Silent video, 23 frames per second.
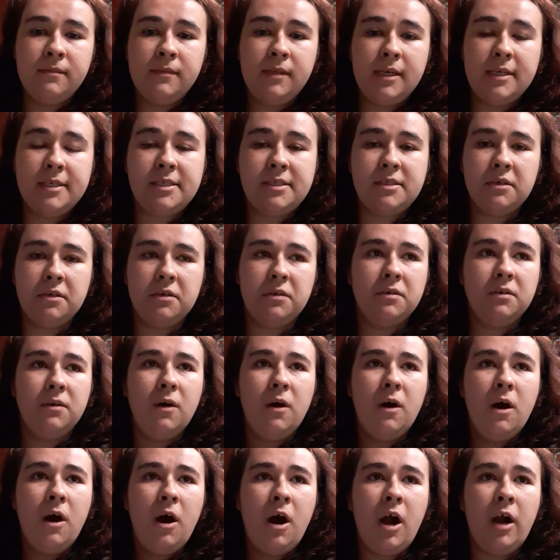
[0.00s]
is still
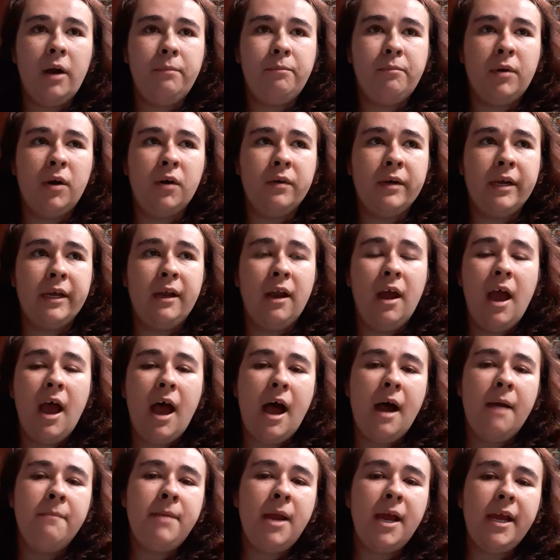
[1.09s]
heartbroken.
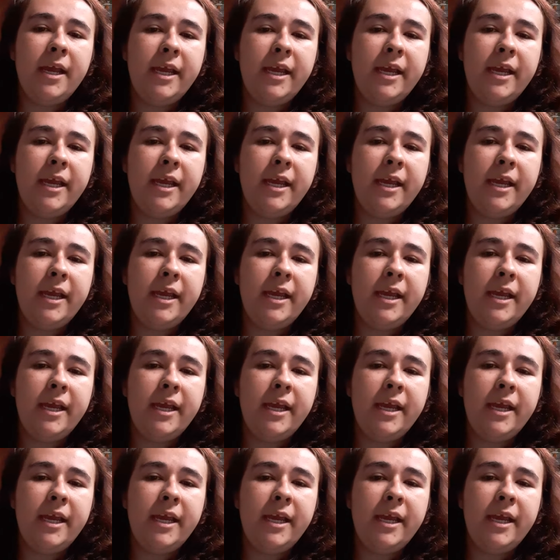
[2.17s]
I'm not